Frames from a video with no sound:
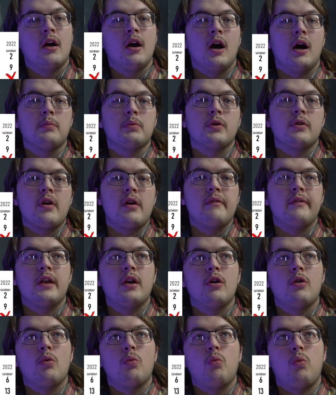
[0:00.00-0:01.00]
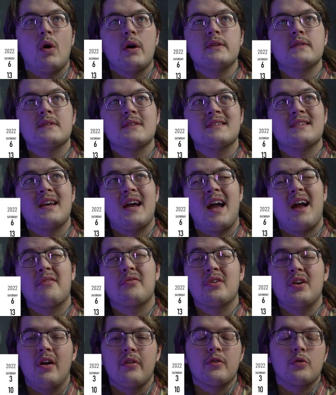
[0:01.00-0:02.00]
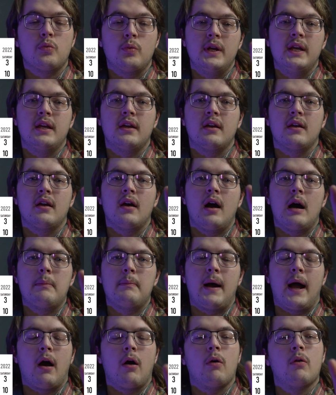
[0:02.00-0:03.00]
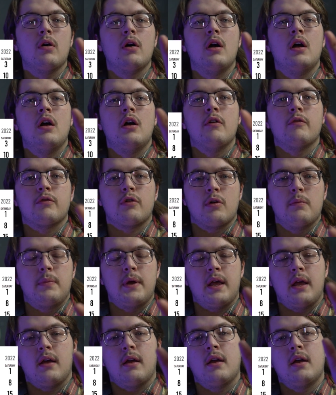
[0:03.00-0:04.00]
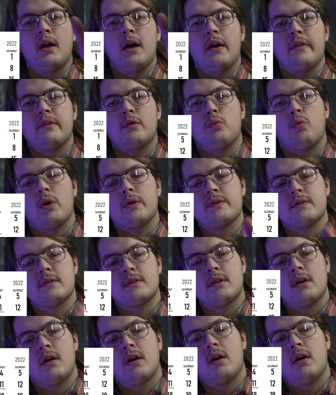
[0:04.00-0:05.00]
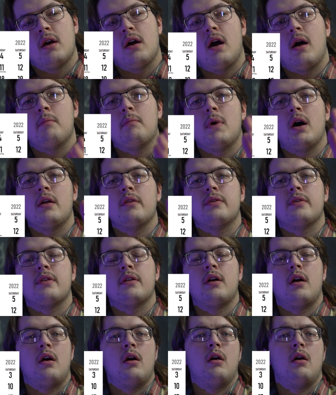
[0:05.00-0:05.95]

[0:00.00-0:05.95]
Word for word: uploading a video once every other week about for a bit, and then once a month,